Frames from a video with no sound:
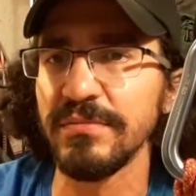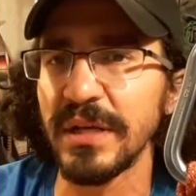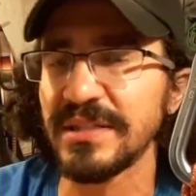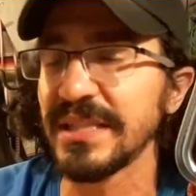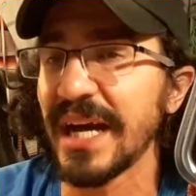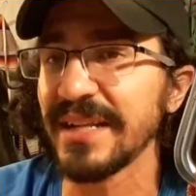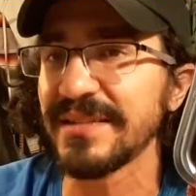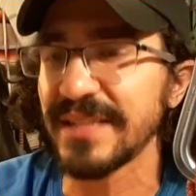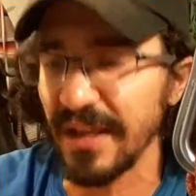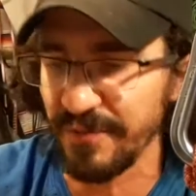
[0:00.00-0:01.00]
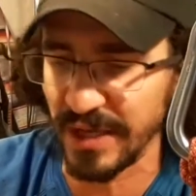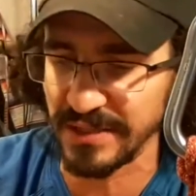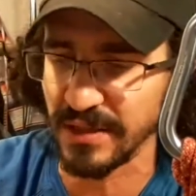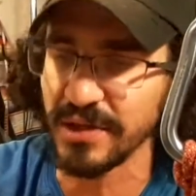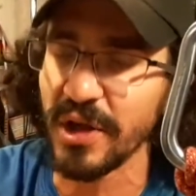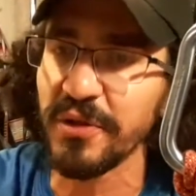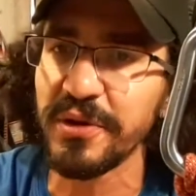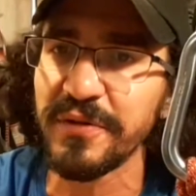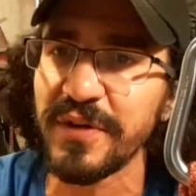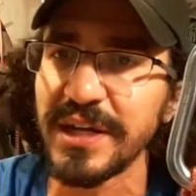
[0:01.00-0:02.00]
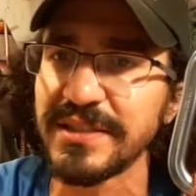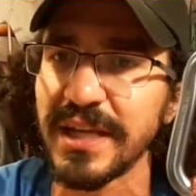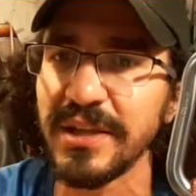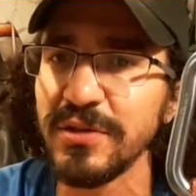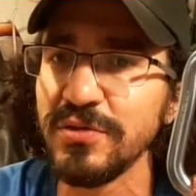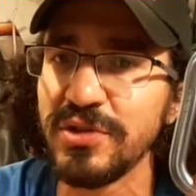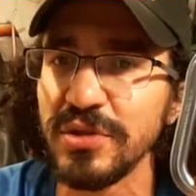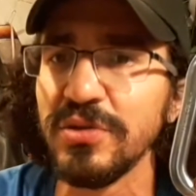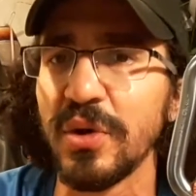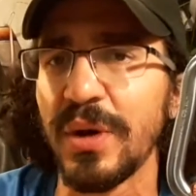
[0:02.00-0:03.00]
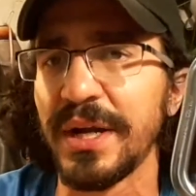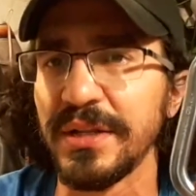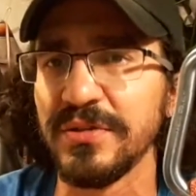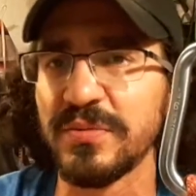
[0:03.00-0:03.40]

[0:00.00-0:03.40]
it's not as safe as another device that you do know how to use